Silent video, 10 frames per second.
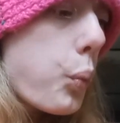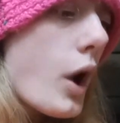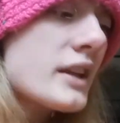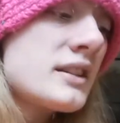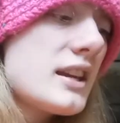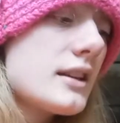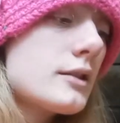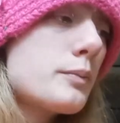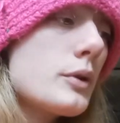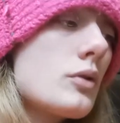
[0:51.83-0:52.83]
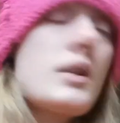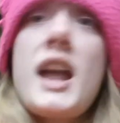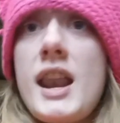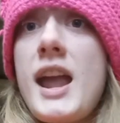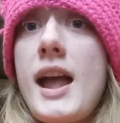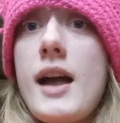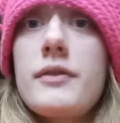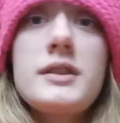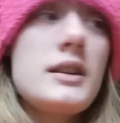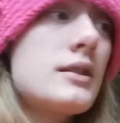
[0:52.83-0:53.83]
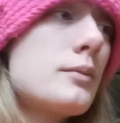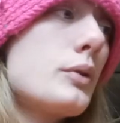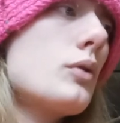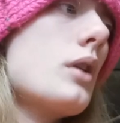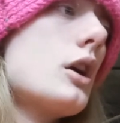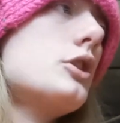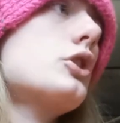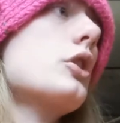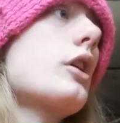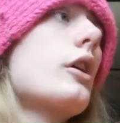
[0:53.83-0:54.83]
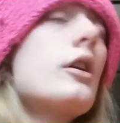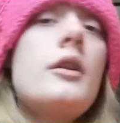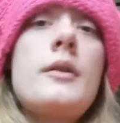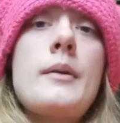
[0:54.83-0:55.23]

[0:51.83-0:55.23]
one teaspoon and a half teaspoon of sugar.